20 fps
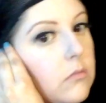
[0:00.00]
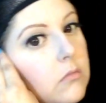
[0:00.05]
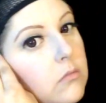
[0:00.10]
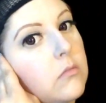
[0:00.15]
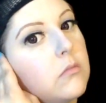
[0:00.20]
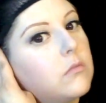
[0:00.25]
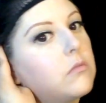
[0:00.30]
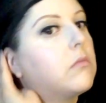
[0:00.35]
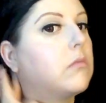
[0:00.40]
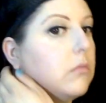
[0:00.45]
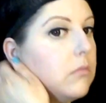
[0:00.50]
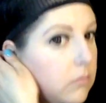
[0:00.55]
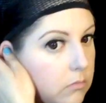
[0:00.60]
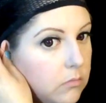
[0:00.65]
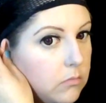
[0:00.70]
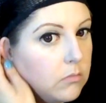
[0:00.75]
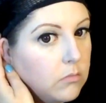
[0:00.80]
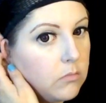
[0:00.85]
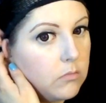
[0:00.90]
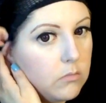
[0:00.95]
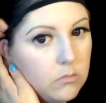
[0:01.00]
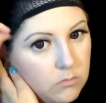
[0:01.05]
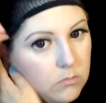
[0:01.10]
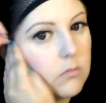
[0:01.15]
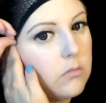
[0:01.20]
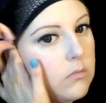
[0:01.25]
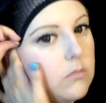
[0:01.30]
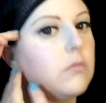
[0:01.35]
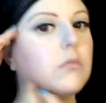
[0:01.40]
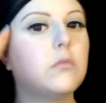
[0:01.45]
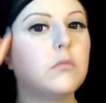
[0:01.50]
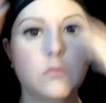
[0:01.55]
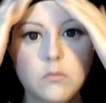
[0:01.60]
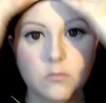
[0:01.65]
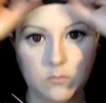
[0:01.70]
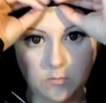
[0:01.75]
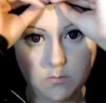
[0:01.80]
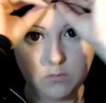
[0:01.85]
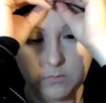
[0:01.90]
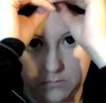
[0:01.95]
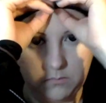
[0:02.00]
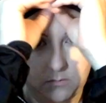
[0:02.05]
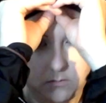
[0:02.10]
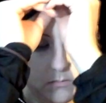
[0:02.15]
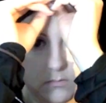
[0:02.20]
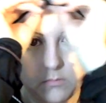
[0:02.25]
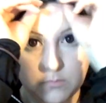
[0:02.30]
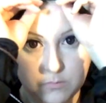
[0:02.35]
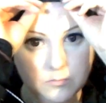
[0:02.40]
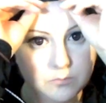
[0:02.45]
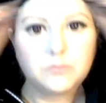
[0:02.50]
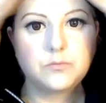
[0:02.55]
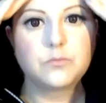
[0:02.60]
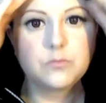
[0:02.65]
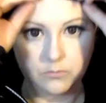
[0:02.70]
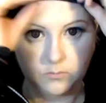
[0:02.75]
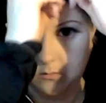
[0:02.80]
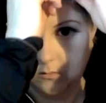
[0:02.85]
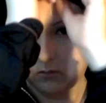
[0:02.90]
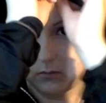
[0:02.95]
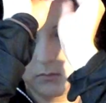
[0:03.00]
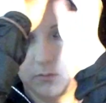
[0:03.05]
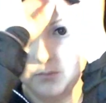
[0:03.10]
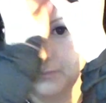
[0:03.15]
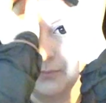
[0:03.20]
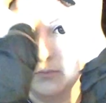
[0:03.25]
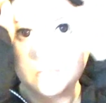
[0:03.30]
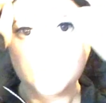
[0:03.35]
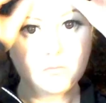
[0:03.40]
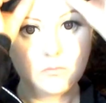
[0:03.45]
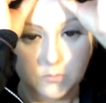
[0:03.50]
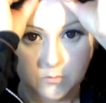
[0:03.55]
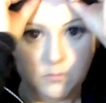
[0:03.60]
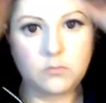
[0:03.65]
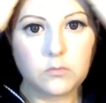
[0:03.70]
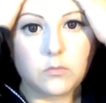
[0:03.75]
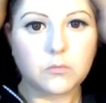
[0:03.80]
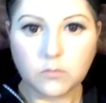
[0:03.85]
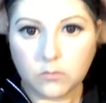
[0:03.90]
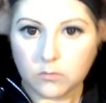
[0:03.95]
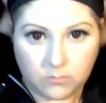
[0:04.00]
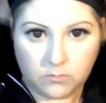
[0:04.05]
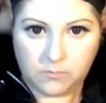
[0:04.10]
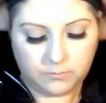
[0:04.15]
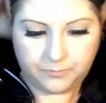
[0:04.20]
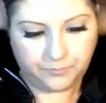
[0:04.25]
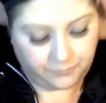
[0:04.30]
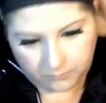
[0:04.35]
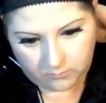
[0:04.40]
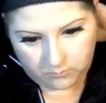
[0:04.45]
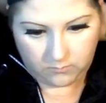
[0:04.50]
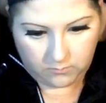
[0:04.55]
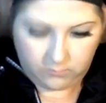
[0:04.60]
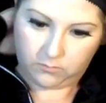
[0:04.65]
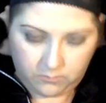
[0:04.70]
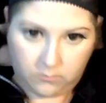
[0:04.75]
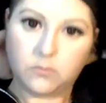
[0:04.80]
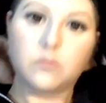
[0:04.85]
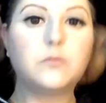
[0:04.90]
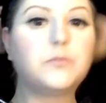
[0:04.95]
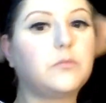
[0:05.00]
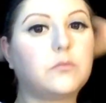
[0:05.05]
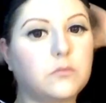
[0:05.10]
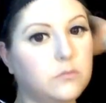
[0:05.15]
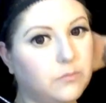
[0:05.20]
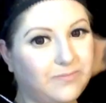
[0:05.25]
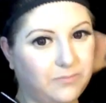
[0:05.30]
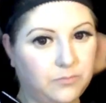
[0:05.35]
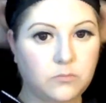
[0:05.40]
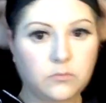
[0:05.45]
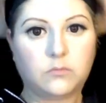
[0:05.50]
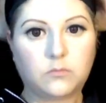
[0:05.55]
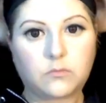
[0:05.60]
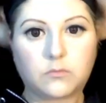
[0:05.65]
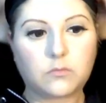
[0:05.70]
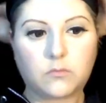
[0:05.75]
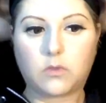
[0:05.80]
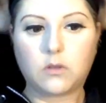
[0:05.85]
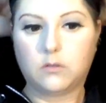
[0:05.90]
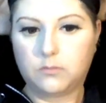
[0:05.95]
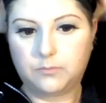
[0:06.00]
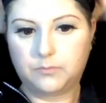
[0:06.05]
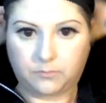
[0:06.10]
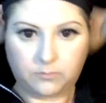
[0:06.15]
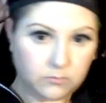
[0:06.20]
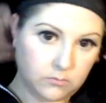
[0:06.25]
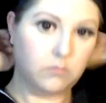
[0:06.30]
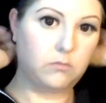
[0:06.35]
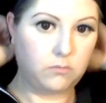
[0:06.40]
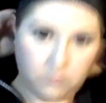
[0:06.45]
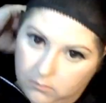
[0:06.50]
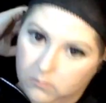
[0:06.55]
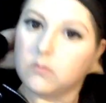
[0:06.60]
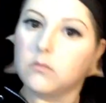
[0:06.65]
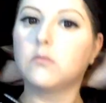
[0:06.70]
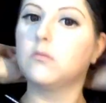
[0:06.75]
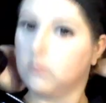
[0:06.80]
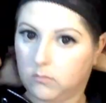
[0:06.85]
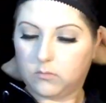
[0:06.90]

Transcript: So you just want to go through and make sure all of your hair is tucked into the wig cap, all of those little tiny baby hair flyaways,